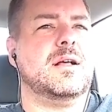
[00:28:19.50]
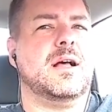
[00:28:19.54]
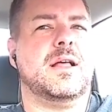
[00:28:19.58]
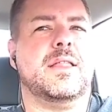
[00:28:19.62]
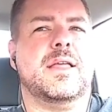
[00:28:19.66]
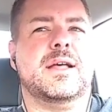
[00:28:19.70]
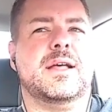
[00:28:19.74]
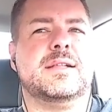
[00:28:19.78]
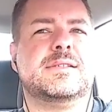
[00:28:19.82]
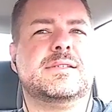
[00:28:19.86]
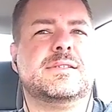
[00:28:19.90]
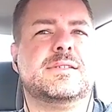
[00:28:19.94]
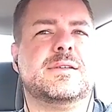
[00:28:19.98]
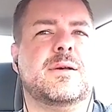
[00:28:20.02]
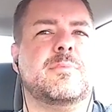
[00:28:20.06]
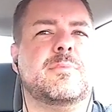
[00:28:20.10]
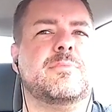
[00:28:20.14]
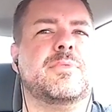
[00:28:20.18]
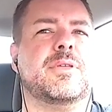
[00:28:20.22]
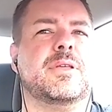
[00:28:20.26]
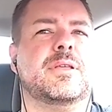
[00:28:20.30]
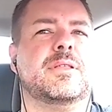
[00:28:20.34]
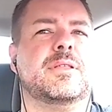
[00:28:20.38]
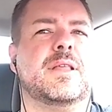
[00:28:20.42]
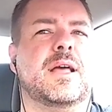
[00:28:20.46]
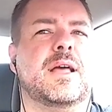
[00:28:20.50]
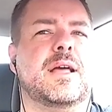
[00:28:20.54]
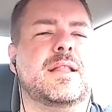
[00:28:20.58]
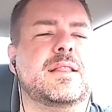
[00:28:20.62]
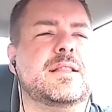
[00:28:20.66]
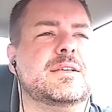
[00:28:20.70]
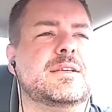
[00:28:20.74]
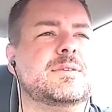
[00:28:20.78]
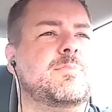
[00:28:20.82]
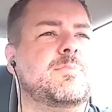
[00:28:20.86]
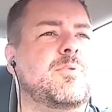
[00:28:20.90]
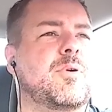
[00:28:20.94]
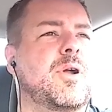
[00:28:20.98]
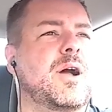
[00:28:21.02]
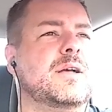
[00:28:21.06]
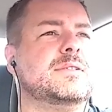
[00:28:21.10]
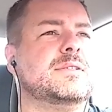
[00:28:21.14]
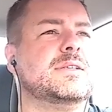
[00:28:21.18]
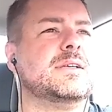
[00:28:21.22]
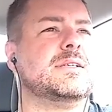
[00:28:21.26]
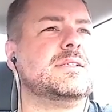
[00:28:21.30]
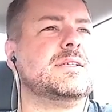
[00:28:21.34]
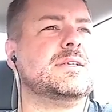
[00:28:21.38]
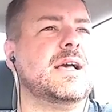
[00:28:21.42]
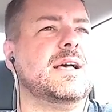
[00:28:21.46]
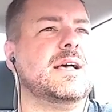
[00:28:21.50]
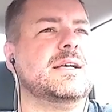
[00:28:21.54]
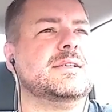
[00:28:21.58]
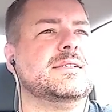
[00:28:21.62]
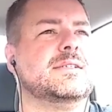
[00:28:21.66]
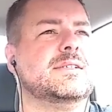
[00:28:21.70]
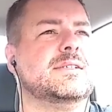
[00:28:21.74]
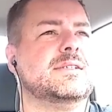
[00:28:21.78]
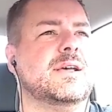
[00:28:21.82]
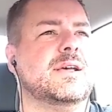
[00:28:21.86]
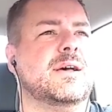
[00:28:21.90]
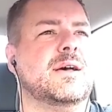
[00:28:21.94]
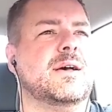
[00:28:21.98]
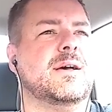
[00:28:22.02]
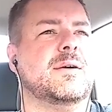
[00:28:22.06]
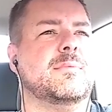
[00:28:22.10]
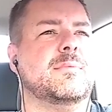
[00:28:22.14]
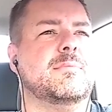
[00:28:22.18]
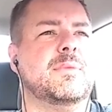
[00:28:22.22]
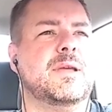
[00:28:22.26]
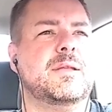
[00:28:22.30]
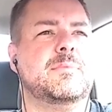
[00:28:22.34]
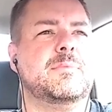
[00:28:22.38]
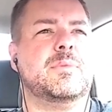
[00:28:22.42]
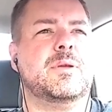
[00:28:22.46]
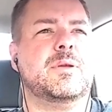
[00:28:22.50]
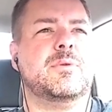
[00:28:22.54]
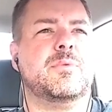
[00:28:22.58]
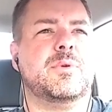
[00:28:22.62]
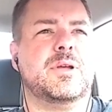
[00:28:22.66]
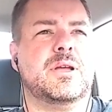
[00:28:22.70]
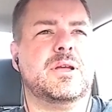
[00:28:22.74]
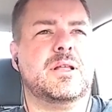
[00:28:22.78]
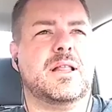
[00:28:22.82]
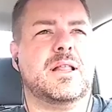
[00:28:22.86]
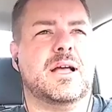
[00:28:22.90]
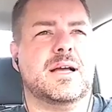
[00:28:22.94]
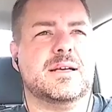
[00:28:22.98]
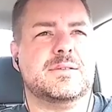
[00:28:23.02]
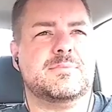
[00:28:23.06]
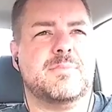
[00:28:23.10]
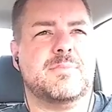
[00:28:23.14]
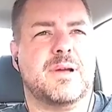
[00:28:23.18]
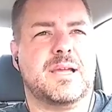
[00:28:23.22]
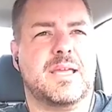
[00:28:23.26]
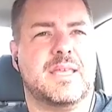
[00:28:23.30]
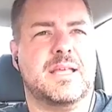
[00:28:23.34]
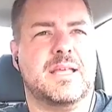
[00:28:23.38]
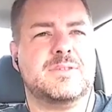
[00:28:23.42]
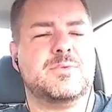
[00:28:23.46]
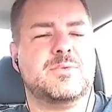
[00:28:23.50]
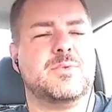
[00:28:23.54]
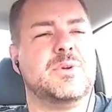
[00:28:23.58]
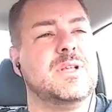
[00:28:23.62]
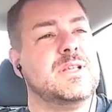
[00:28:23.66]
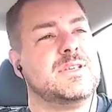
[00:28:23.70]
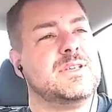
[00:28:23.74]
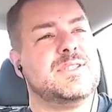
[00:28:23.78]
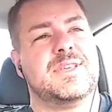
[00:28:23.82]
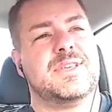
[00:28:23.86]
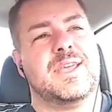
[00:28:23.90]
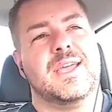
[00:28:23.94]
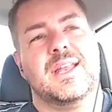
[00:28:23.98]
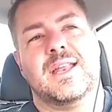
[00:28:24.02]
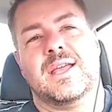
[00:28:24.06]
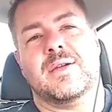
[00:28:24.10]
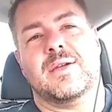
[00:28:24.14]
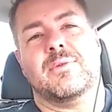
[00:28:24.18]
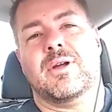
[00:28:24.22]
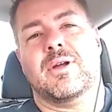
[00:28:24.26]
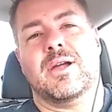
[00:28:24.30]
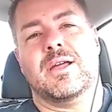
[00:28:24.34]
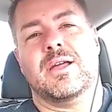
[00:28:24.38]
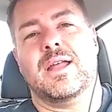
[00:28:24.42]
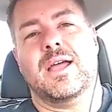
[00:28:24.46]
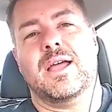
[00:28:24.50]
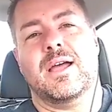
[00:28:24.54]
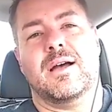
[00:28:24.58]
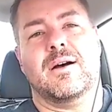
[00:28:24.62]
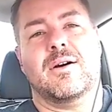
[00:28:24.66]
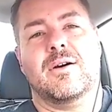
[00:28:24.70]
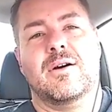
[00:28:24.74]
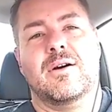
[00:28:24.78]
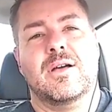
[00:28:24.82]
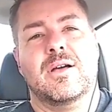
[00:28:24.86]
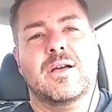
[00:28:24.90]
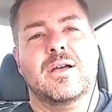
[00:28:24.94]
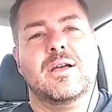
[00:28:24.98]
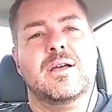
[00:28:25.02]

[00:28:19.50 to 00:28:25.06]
That's something that this process has made me realize. My kid's really skinny right now,